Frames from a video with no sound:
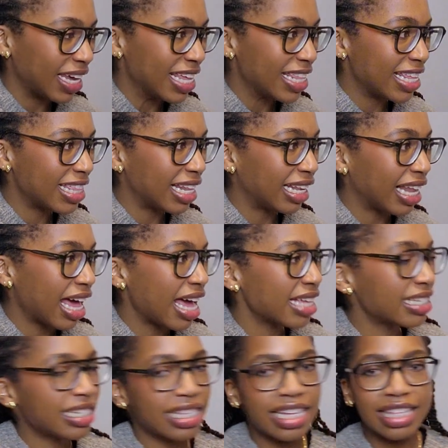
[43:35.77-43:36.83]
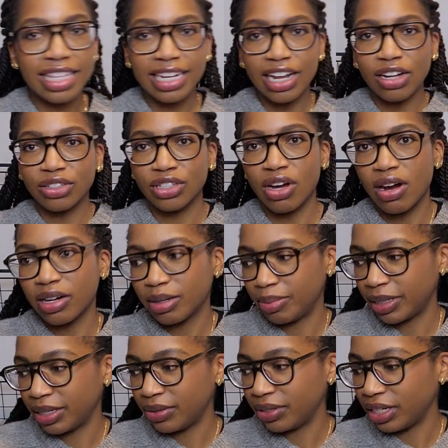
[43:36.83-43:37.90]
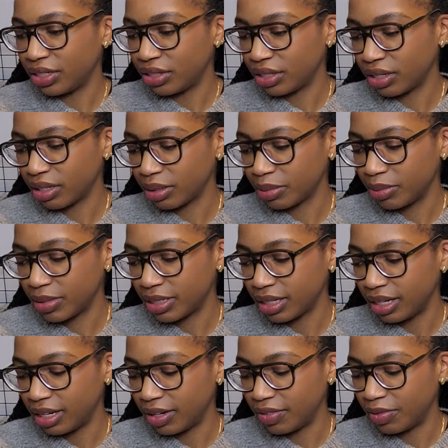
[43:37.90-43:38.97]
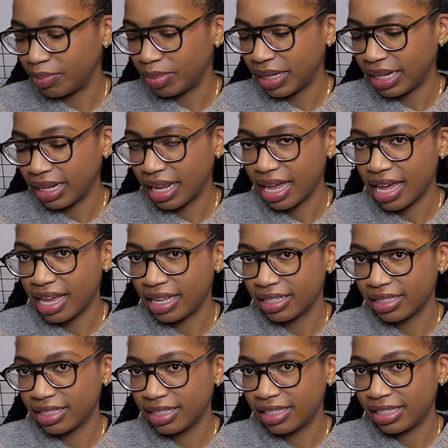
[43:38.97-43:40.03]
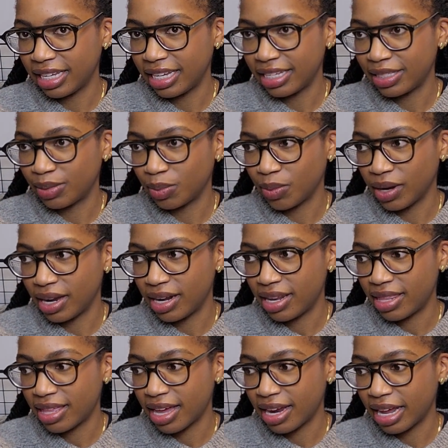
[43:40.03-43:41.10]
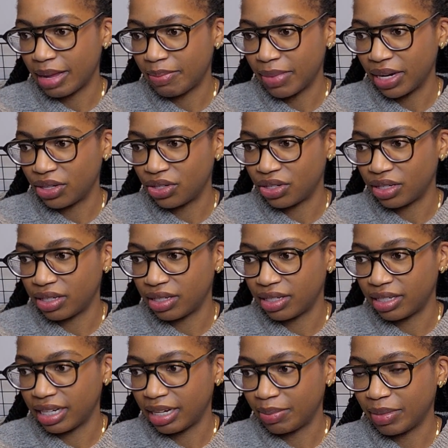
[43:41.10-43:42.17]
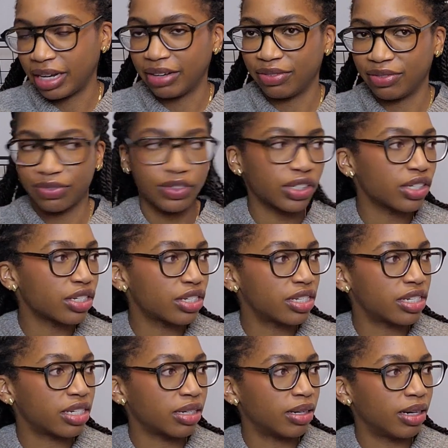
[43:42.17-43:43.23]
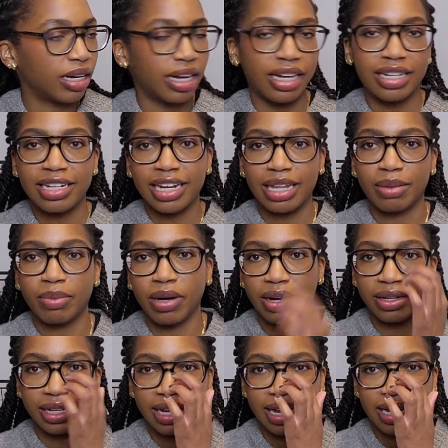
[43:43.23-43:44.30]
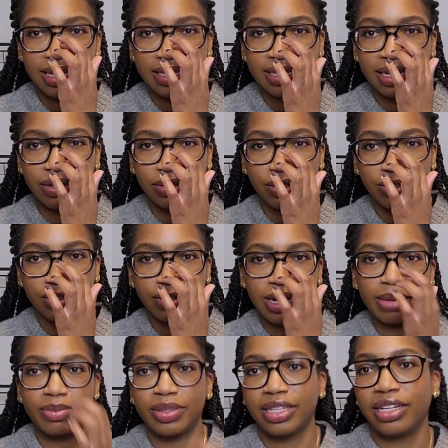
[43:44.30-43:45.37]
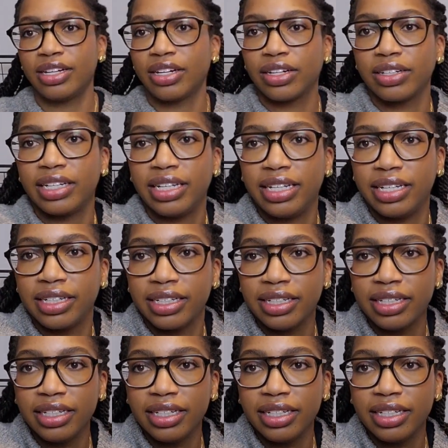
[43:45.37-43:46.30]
And then the last thing that I'll talk about in terms of plans is one that I mentioned in my first knitting podcast. I'll go grab the yarn here.